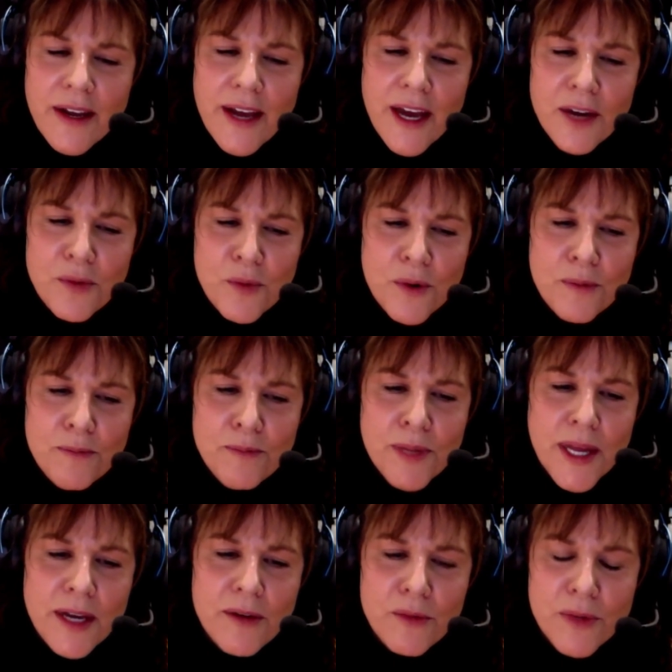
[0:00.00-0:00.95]
and
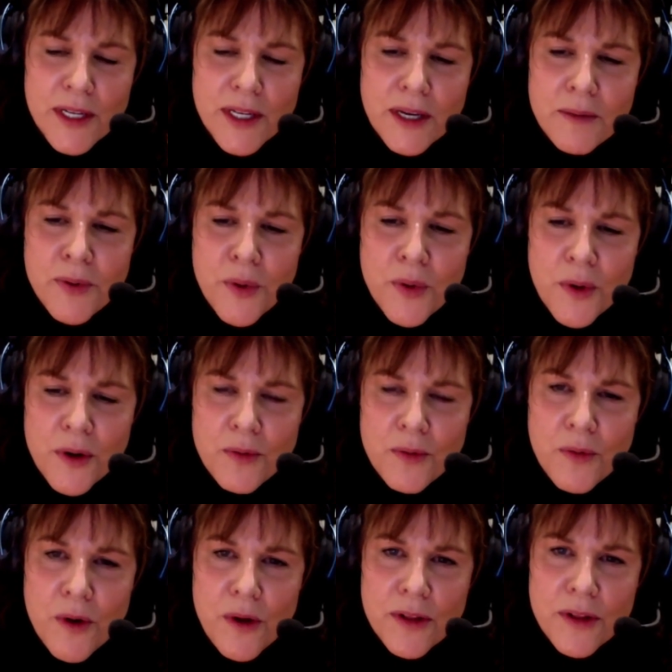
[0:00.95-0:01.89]
played a really
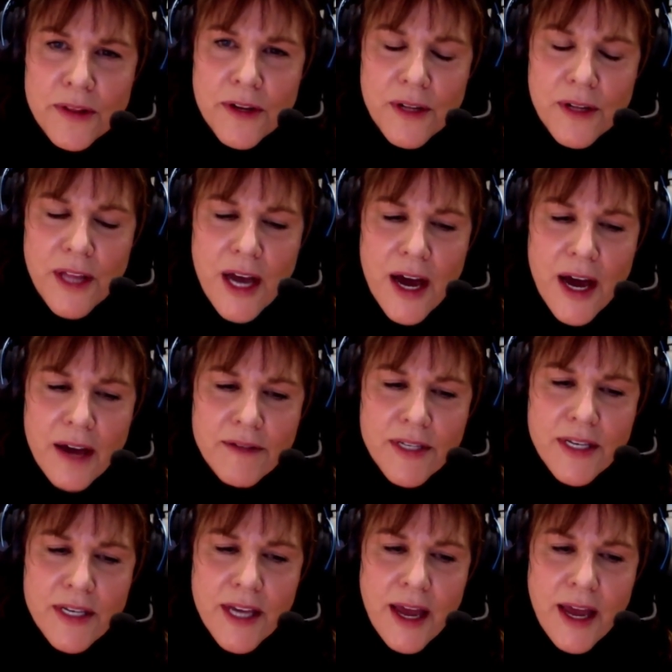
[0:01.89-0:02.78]
important role in their lives.